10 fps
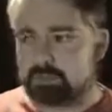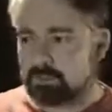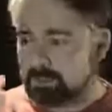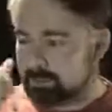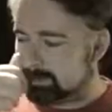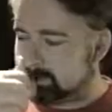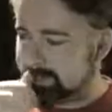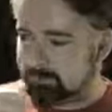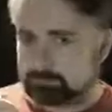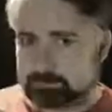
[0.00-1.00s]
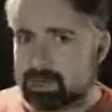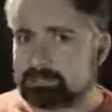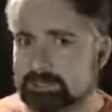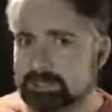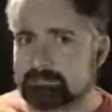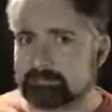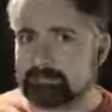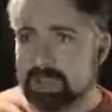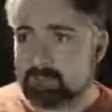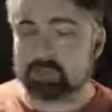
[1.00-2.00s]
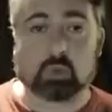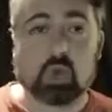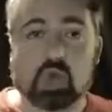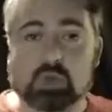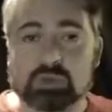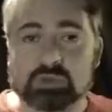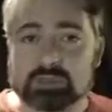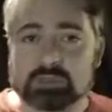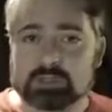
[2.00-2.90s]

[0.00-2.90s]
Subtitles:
But when you're using it properly out in the world,